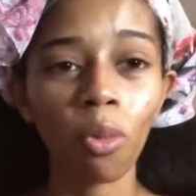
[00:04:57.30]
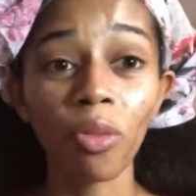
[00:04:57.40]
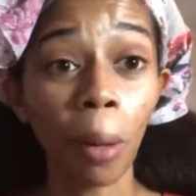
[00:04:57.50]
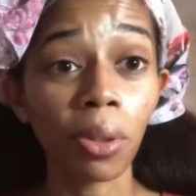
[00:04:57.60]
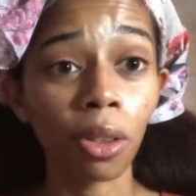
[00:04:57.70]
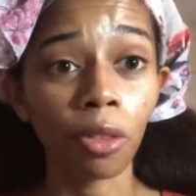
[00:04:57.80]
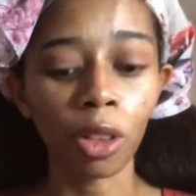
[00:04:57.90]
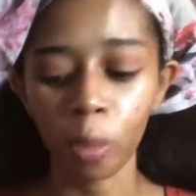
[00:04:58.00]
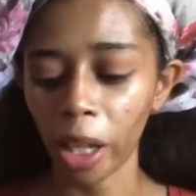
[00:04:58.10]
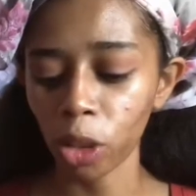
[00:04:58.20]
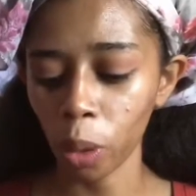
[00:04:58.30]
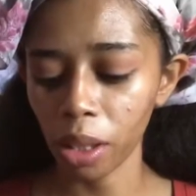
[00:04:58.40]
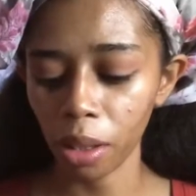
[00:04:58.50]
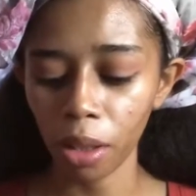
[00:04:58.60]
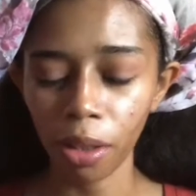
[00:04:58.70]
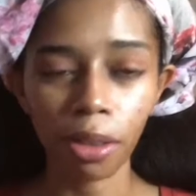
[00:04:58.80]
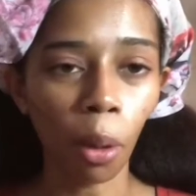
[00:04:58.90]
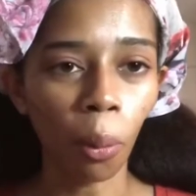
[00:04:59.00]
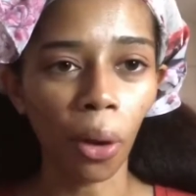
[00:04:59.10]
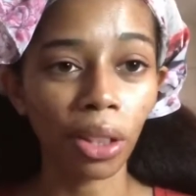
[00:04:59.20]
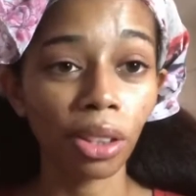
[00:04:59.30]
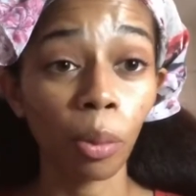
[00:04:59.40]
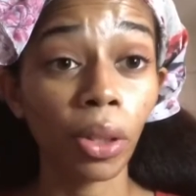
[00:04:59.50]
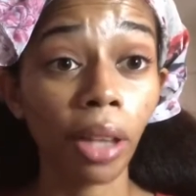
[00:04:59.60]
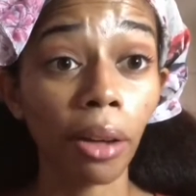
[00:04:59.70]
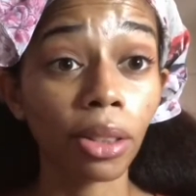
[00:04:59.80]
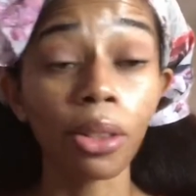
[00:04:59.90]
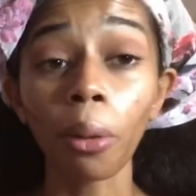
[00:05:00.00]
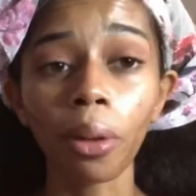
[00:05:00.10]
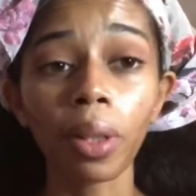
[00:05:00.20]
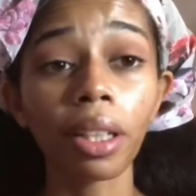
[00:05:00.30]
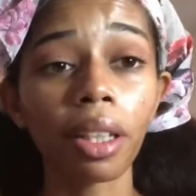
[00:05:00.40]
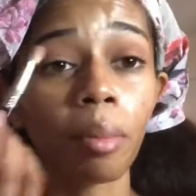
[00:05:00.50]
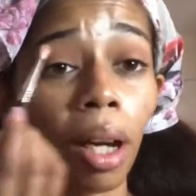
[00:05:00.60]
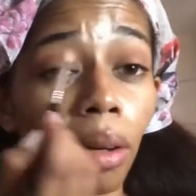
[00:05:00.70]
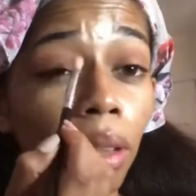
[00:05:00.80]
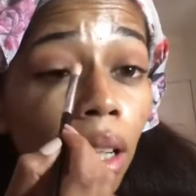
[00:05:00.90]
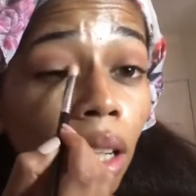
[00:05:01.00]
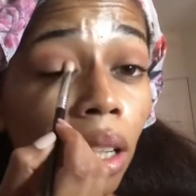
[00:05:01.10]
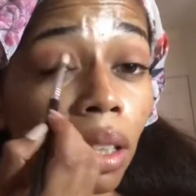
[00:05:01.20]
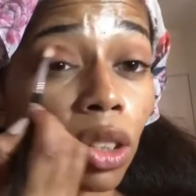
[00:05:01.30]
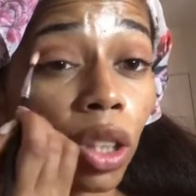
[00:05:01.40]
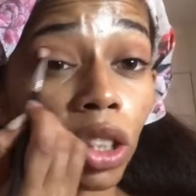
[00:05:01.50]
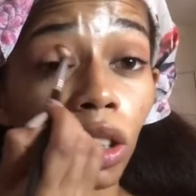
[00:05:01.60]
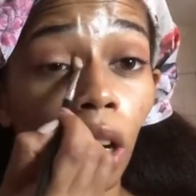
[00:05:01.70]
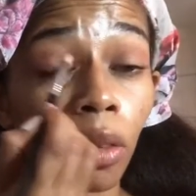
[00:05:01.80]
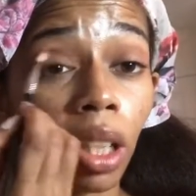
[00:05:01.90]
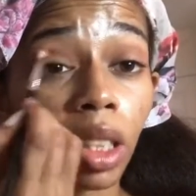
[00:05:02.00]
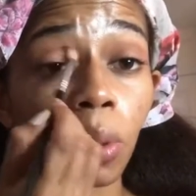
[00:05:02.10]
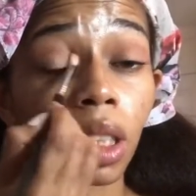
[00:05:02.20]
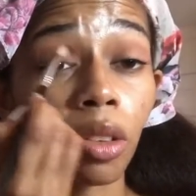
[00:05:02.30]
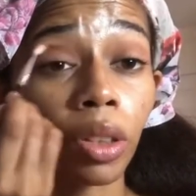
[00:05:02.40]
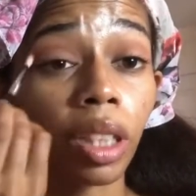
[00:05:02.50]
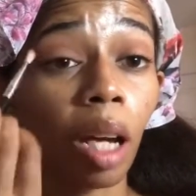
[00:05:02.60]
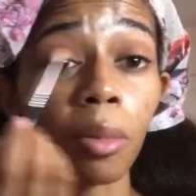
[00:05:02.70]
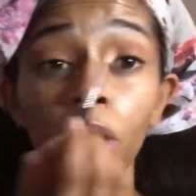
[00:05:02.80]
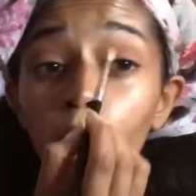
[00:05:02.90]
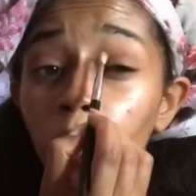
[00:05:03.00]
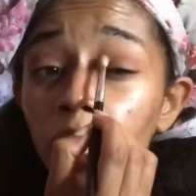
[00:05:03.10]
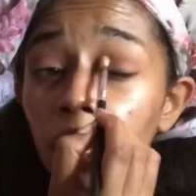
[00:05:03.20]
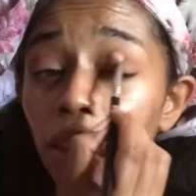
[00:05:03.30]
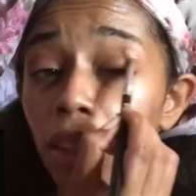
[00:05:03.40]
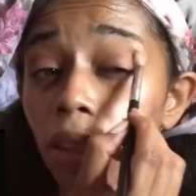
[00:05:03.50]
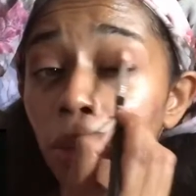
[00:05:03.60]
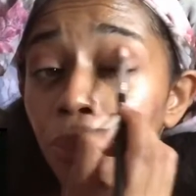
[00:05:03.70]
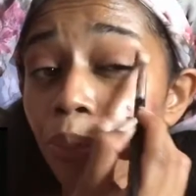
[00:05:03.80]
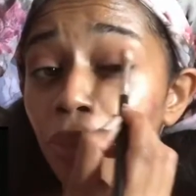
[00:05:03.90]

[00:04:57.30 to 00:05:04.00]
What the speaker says: That was their first bad choice, Don't walk into someone's house you don't know anything about. Stranger. I realize it was a different time though, but still.